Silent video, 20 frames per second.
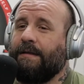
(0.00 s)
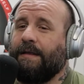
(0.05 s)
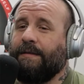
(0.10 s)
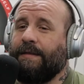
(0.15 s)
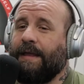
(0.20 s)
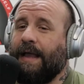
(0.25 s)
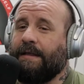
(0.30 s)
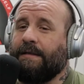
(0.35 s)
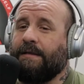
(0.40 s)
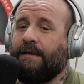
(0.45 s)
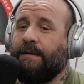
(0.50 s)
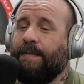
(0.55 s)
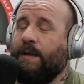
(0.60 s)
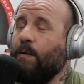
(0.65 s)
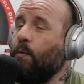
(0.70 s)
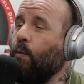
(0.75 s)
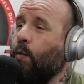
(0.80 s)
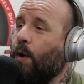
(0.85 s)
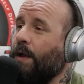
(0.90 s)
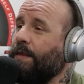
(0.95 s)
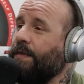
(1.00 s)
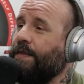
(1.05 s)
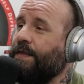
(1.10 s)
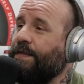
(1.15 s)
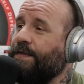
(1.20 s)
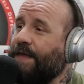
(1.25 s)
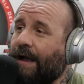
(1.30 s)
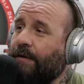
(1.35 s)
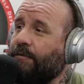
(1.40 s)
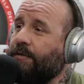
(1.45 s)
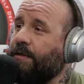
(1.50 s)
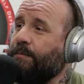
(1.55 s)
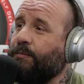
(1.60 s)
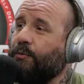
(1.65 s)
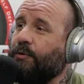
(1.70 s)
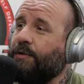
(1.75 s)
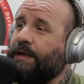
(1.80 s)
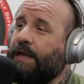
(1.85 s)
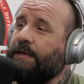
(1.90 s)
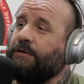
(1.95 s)
That could be
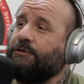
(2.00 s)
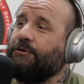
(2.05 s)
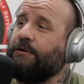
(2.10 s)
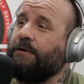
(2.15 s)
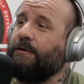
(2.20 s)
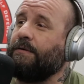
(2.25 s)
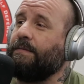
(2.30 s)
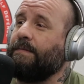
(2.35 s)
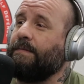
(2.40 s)
1,000% true.